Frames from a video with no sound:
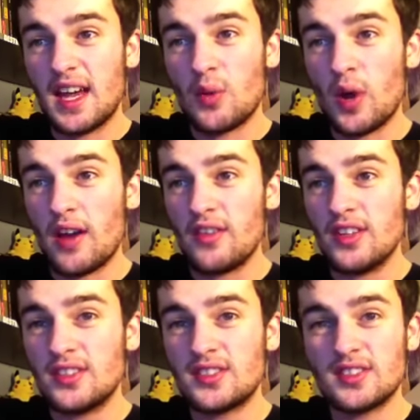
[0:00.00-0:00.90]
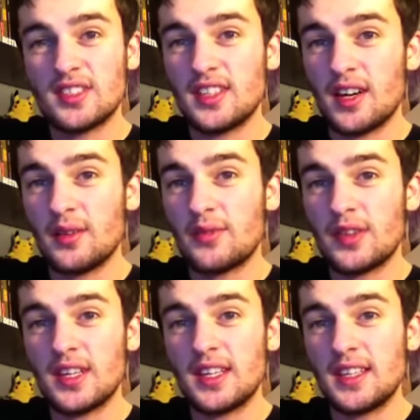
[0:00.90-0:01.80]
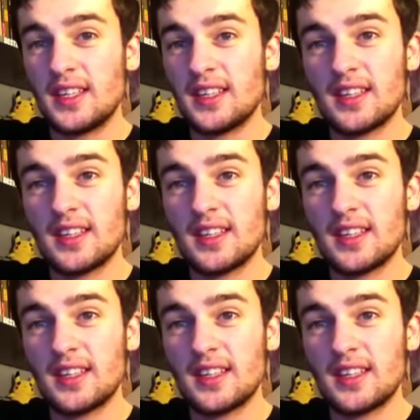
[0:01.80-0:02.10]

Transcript: Whereas, you know, for the